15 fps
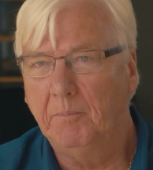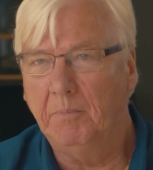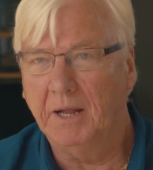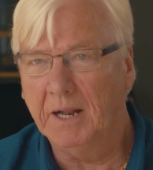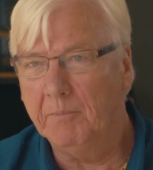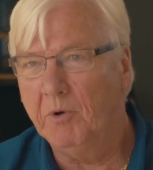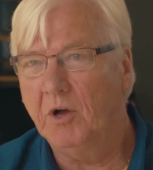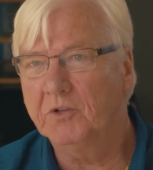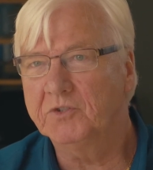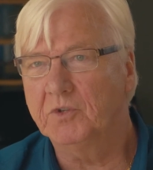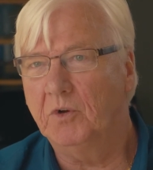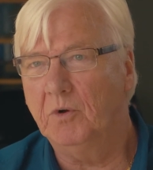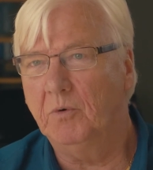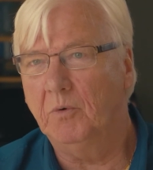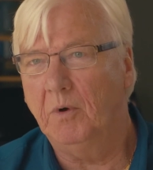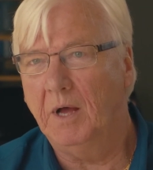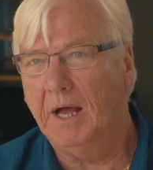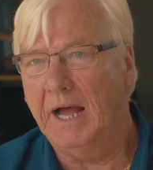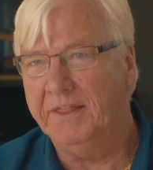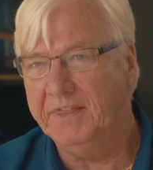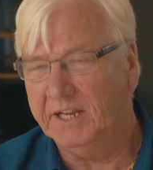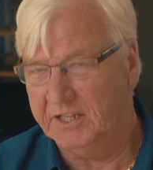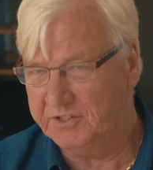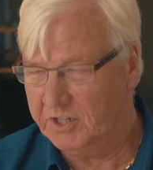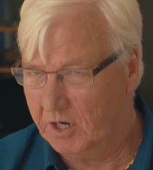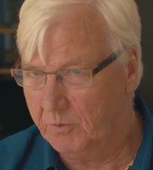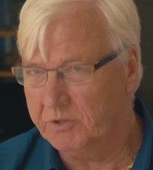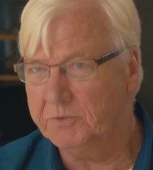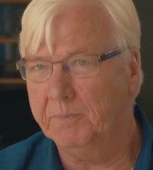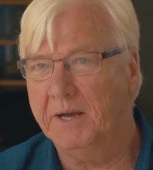But I'm also, I think it's
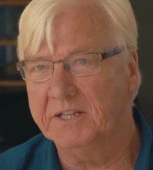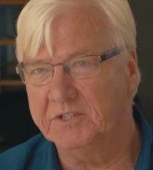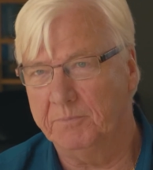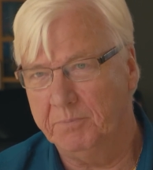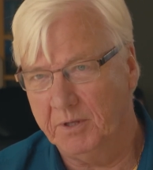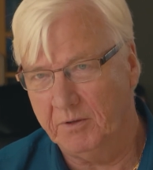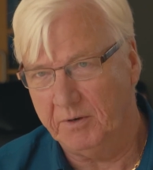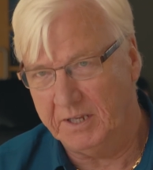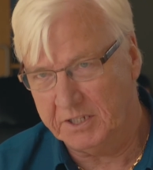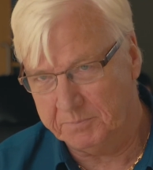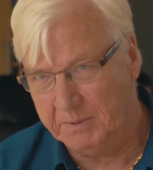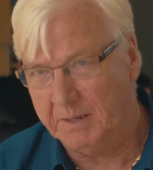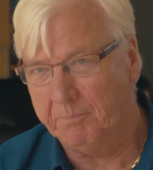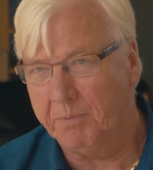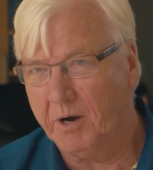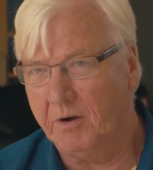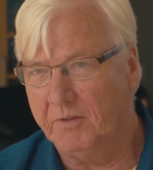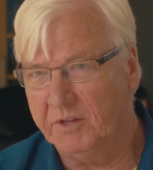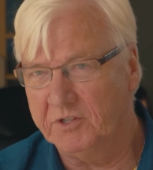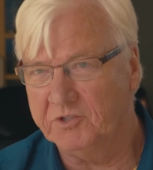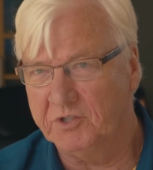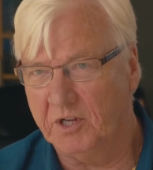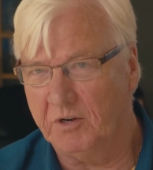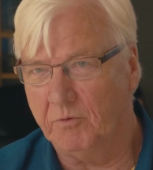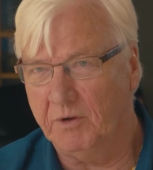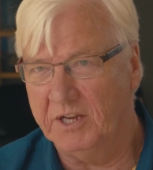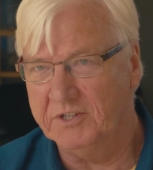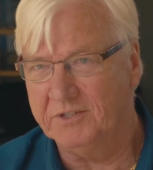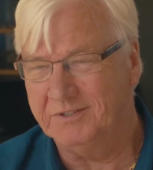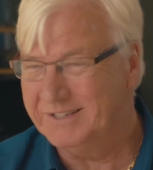our responsibility as being part of this
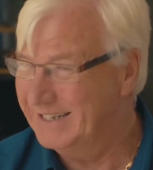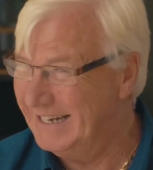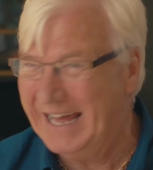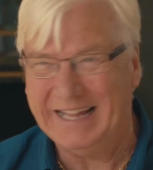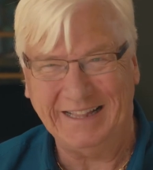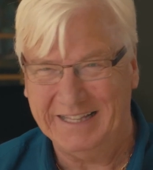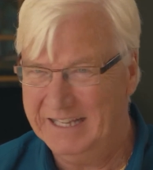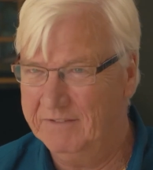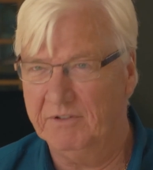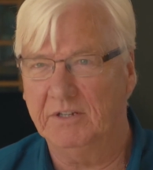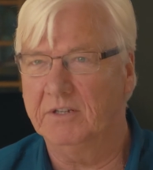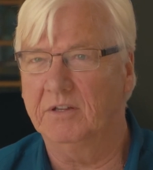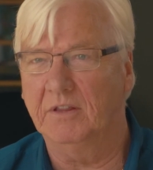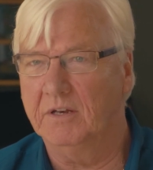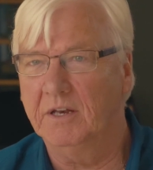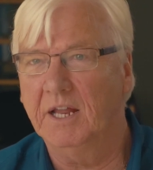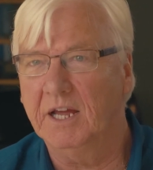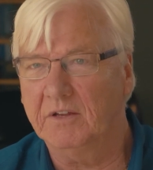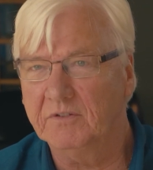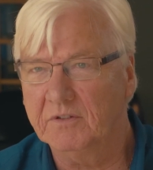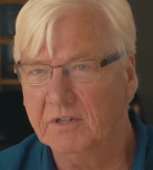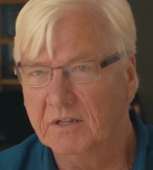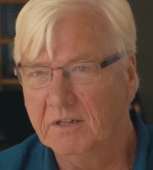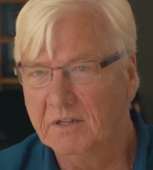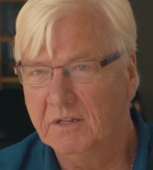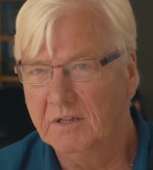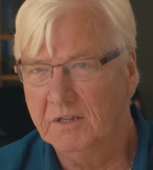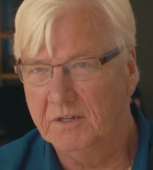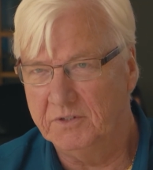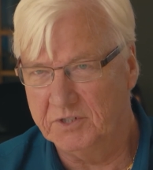generation to not leave it to the next
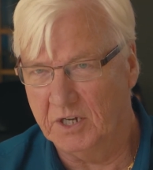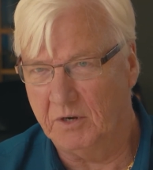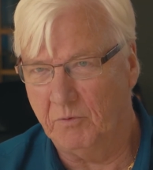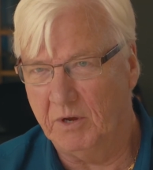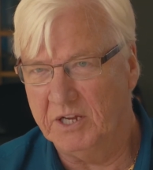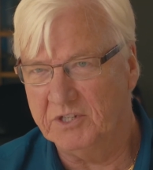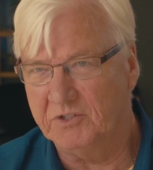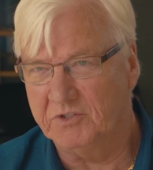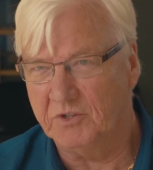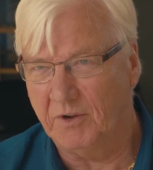generation.